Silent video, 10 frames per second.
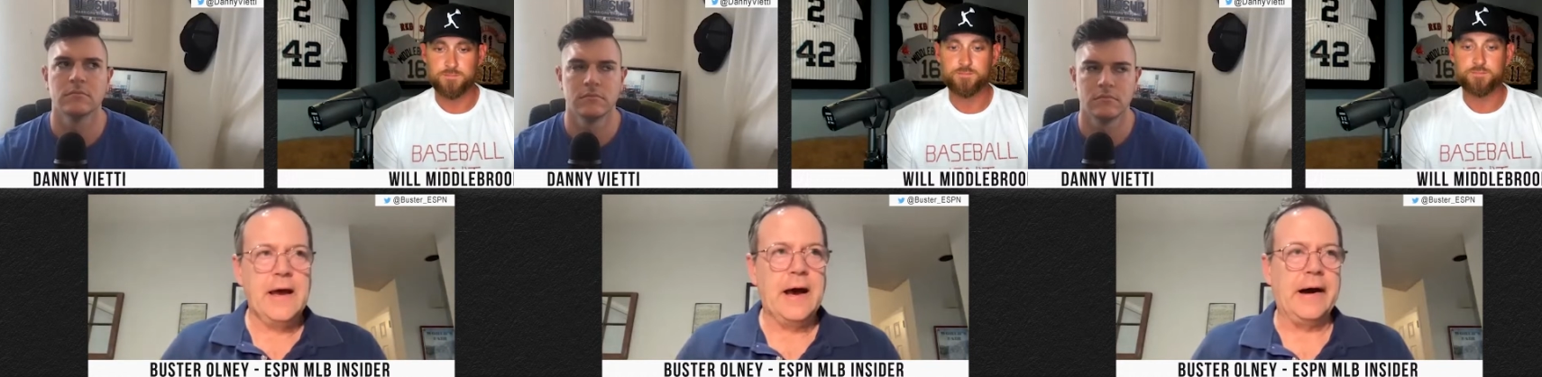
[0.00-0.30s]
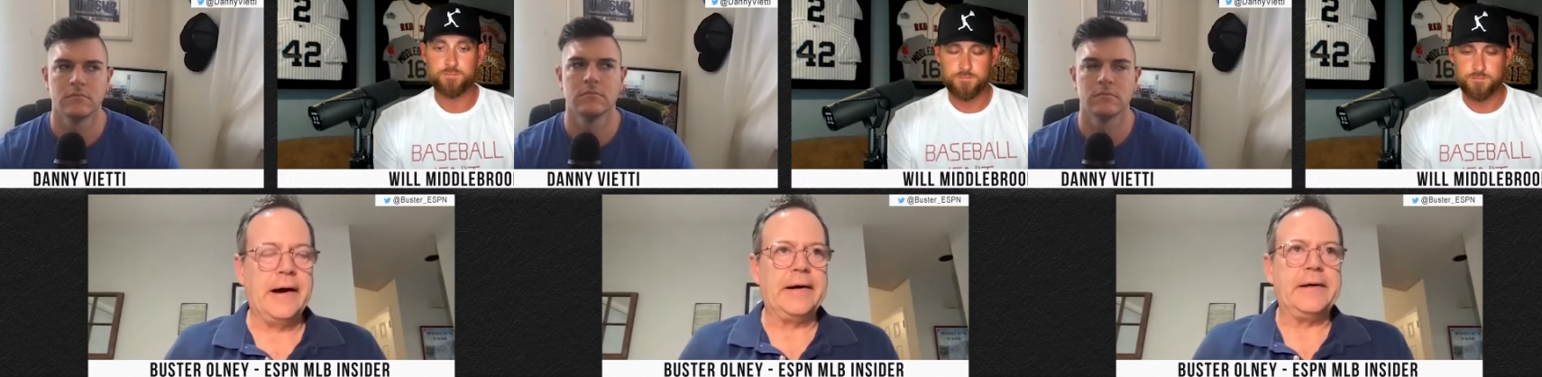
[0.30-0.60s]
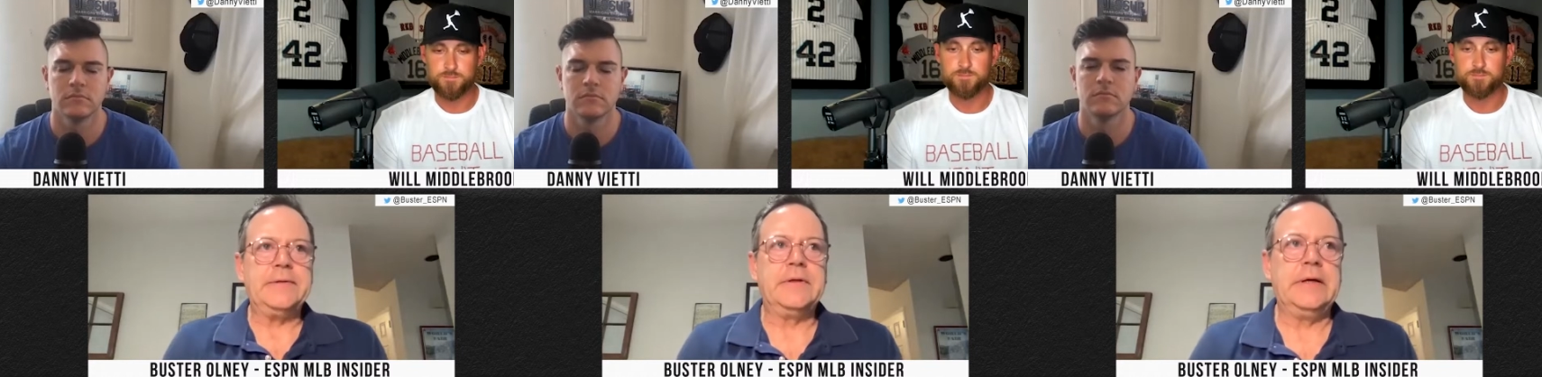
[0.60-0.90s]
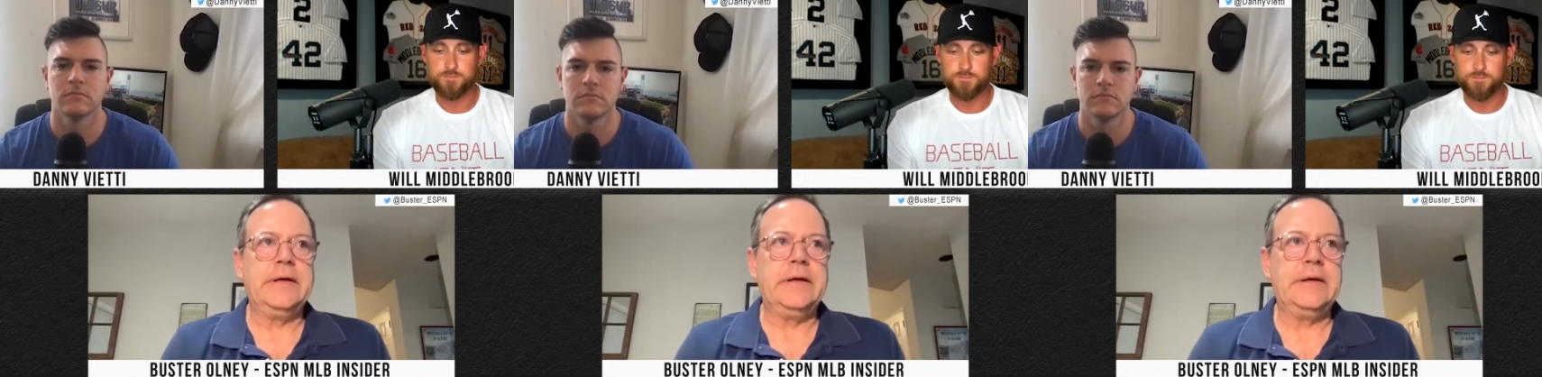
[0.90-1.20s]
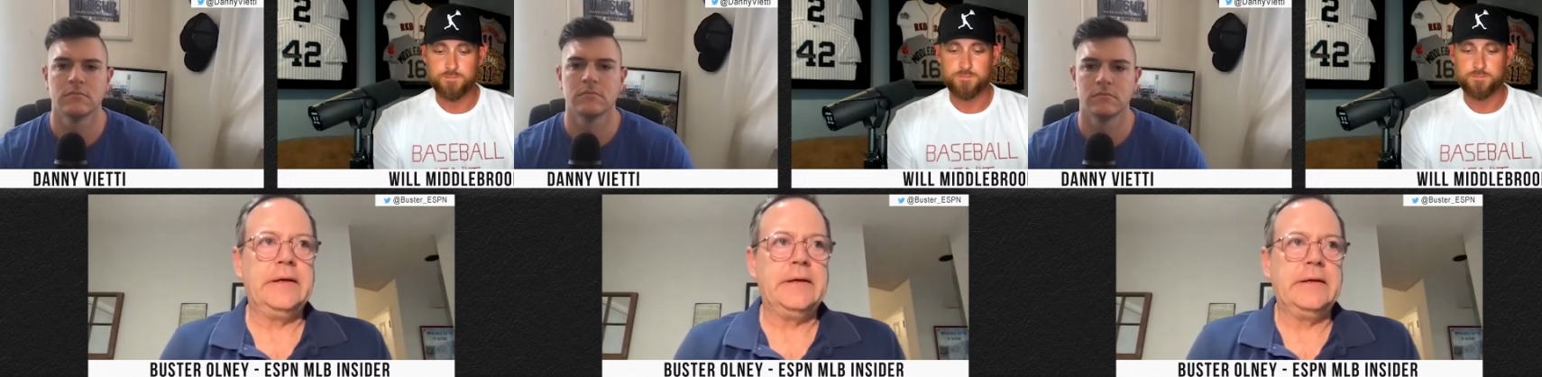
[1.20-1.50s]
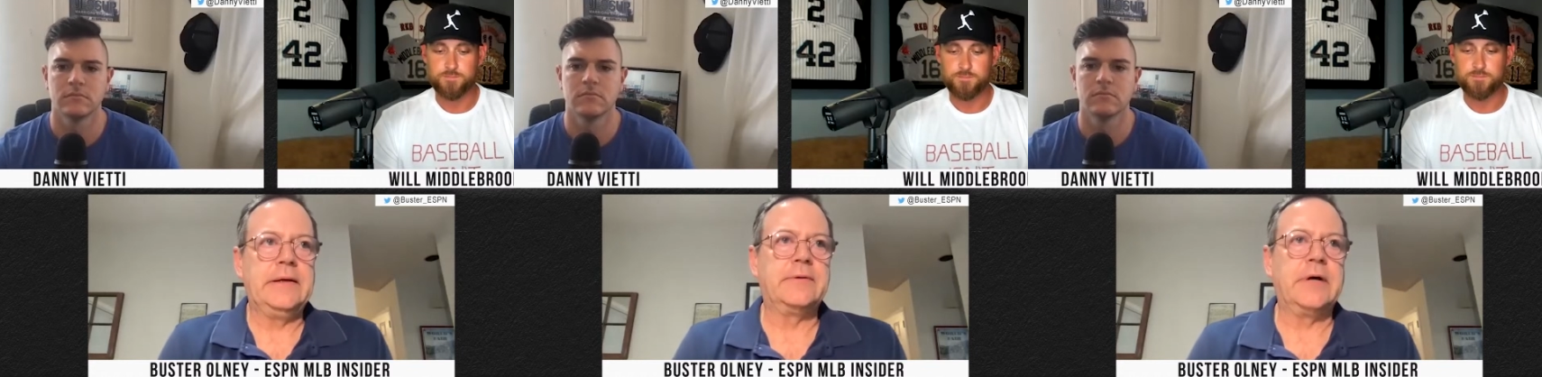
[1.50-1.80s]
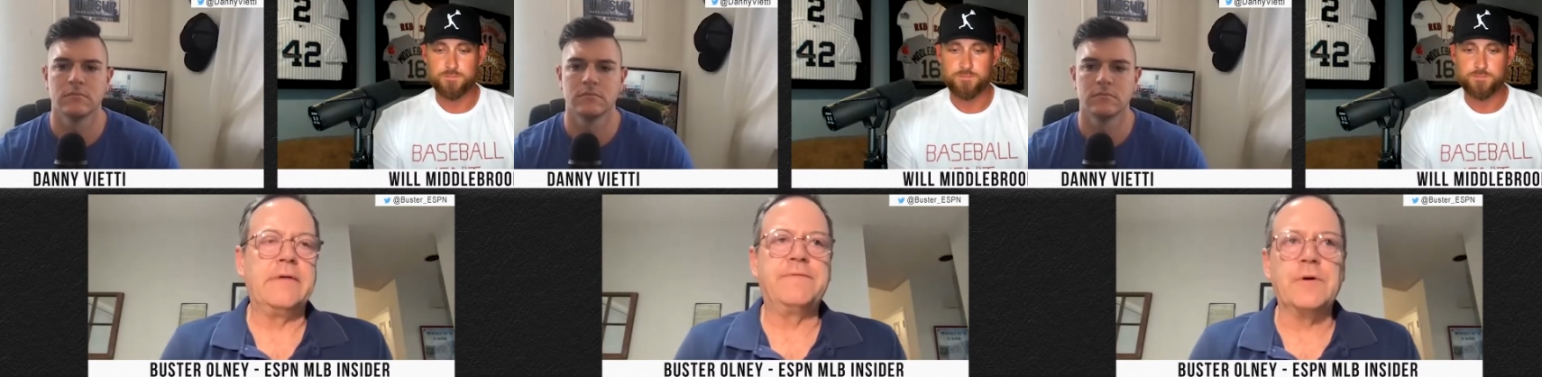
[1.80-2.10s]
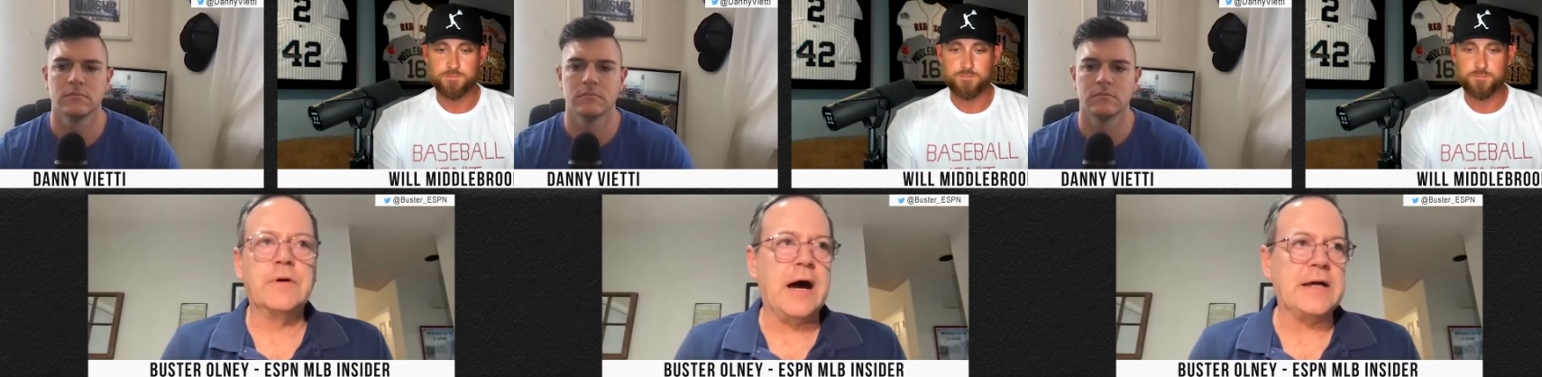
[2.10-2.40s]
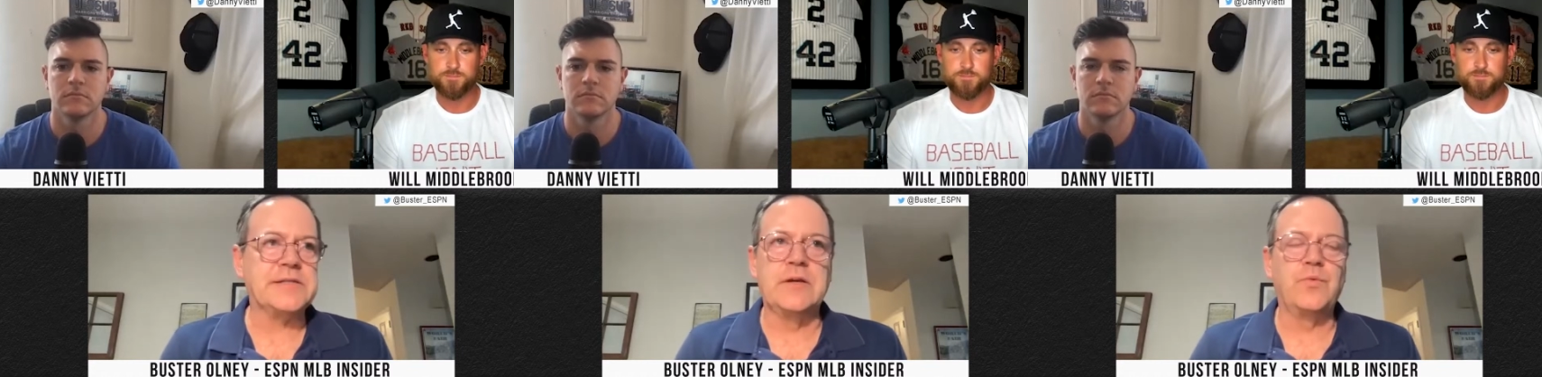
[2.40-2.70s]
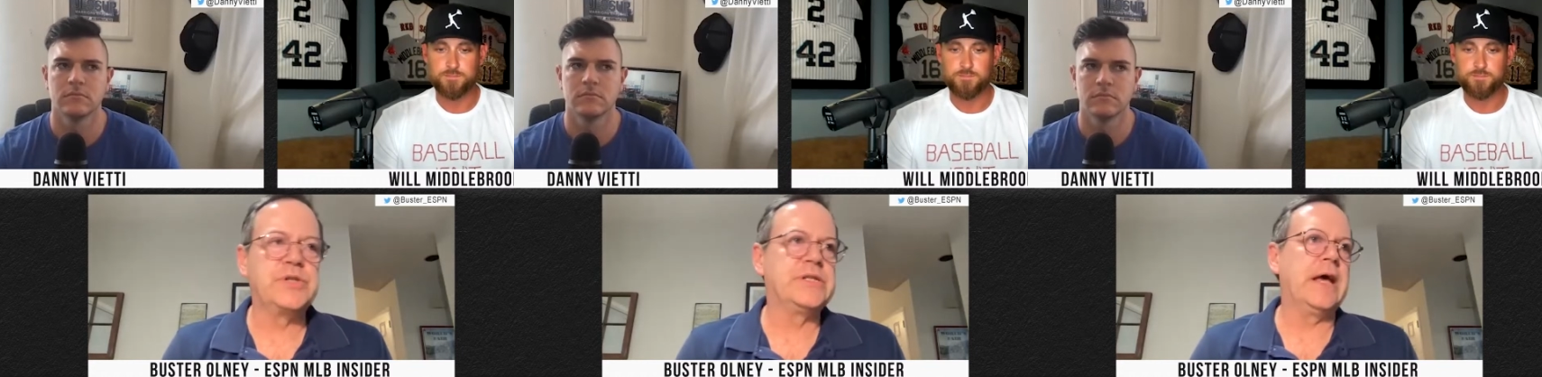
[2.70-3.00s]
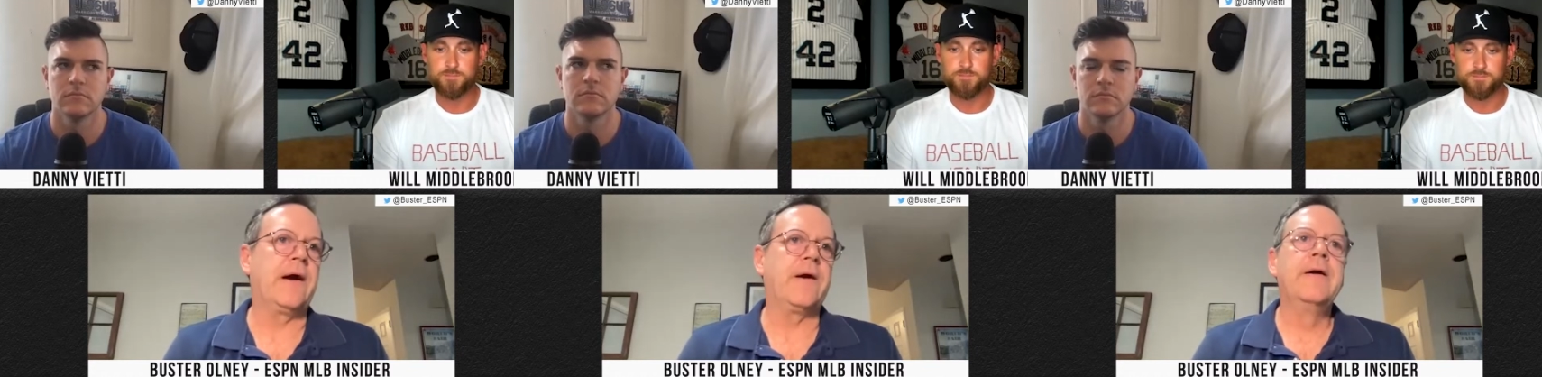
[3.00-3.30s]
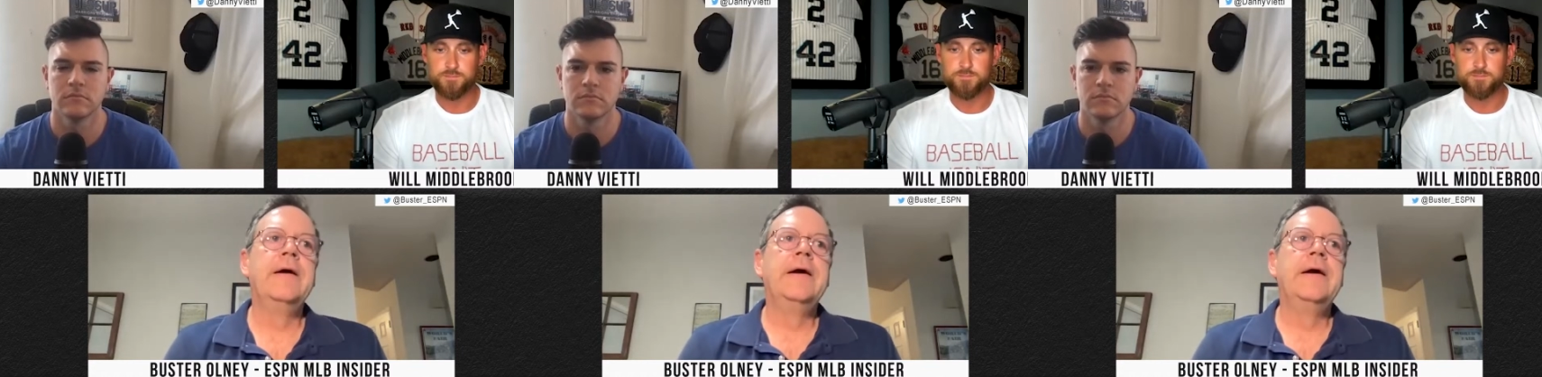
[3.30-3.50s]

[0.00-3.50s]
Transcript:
Speaker 1: uh, you know, uh, Phil Gosselin was there.